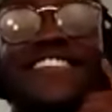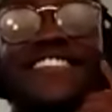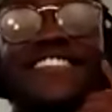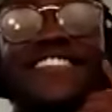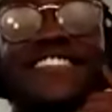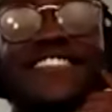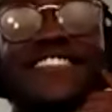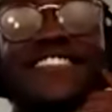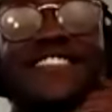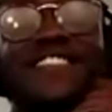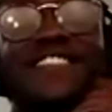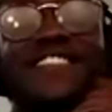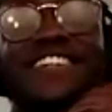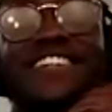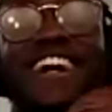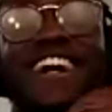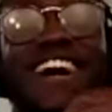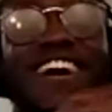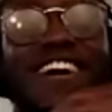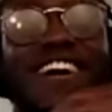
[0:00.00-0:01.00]
So
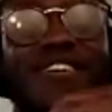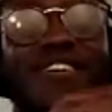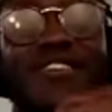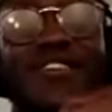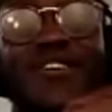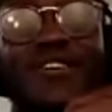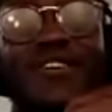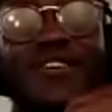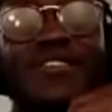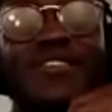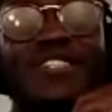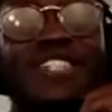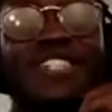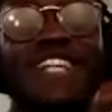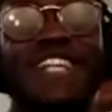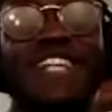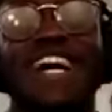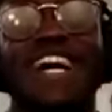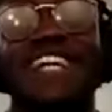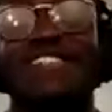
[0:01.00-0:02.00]
Kyle, we're just going
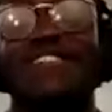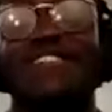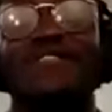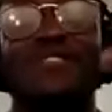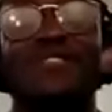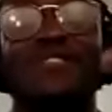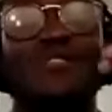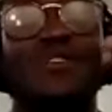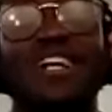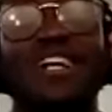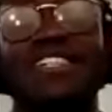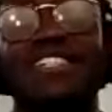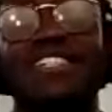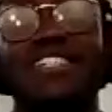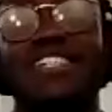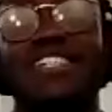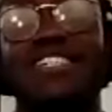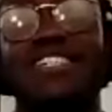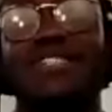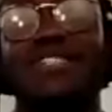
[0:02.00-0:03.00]
to ask you a few
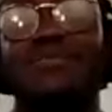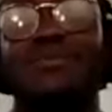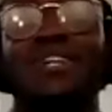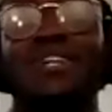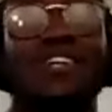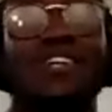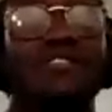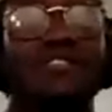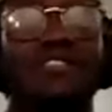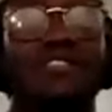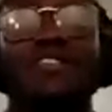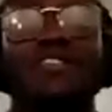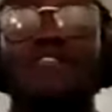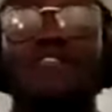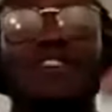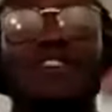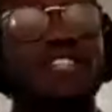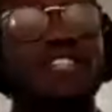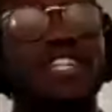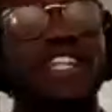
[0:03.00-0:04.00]
questions. Just want to get the
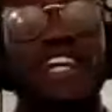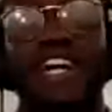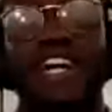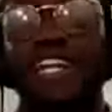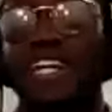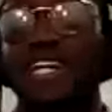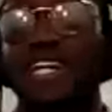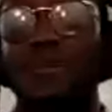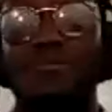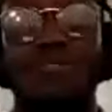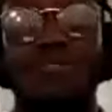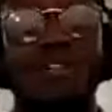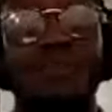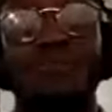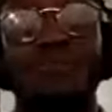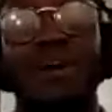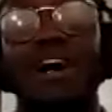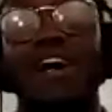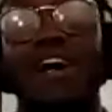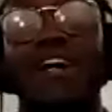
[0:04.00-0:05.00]
first thing that kind of comes to
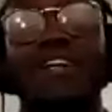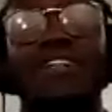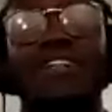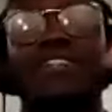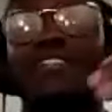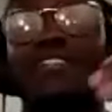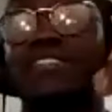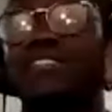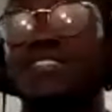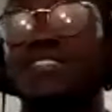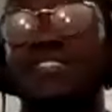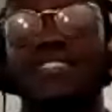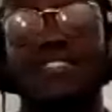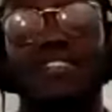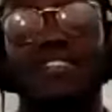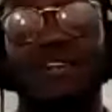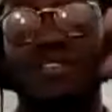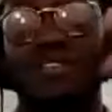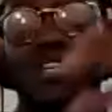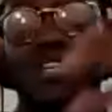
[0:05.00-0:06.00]
your mind and just,
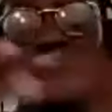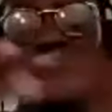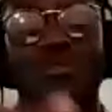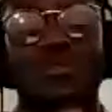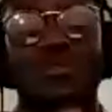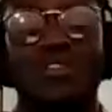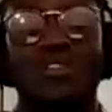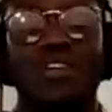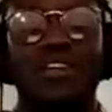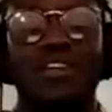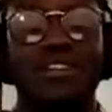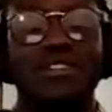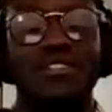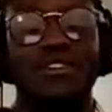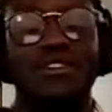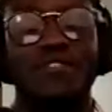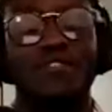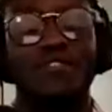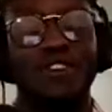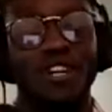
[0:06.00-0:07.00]
tell us what you think.
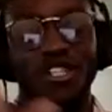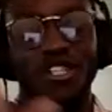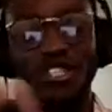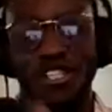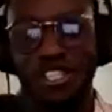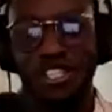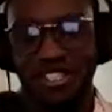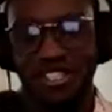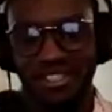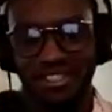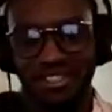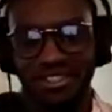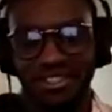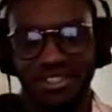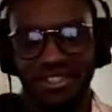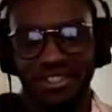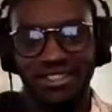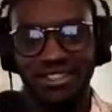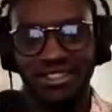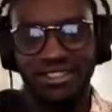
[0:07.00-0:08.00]
So first,
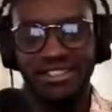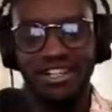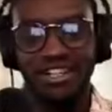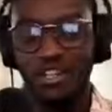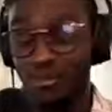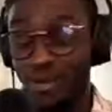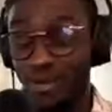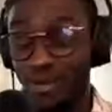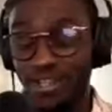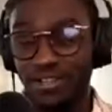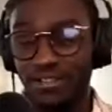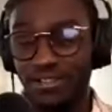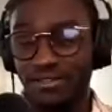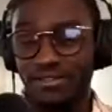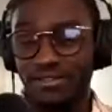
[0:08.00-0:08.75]
are you ready?